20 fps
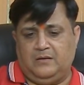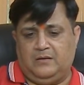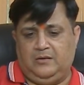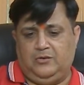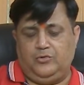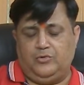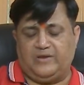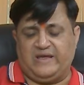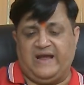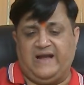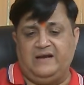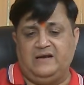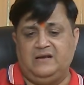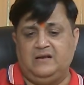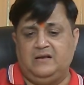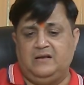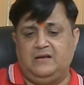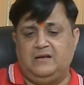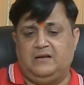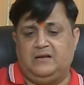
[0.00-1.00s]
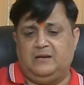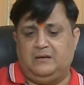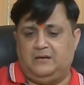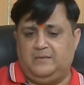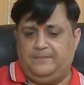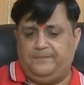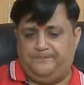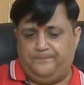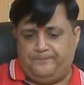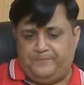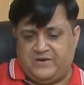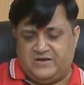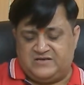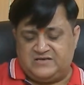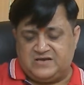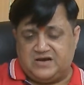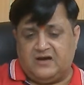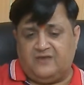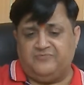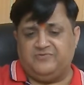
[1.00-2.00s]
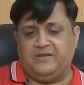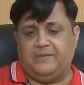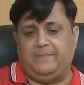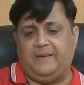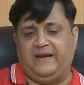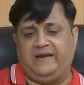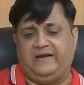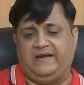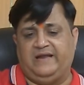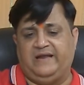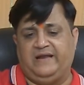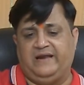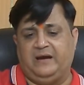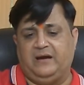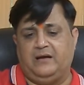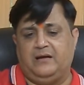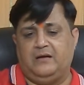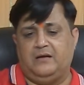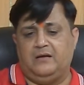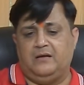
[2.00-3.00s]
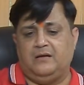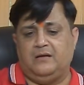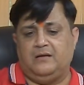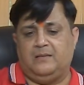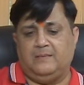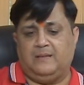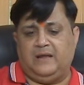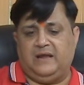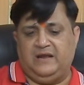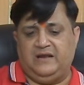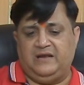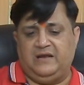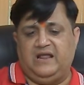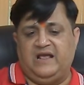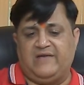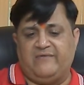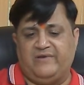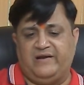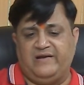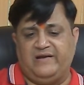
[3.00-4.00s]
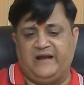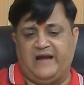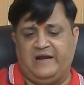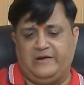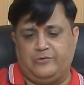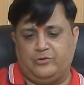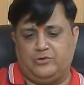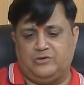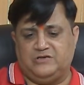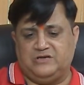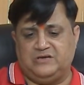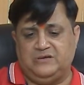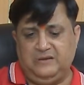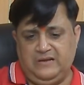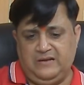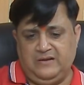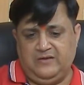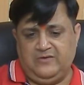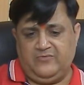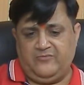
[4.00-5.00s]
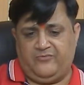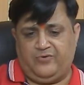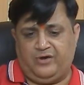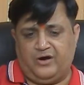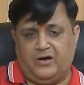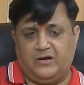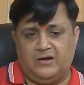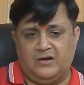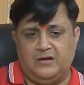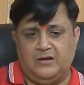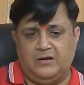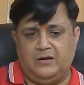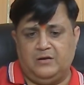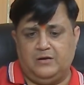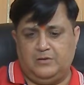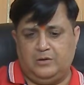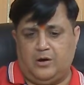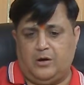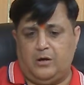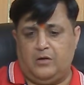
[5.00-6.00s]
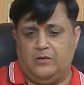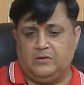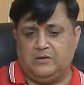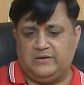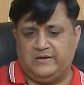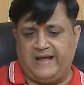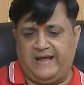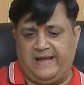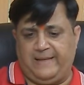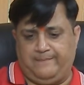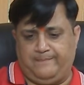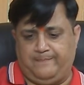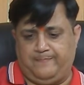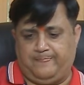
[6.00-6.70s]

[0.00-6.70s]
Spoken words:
you can preserve the bacteria in liquid nitrogen for long time.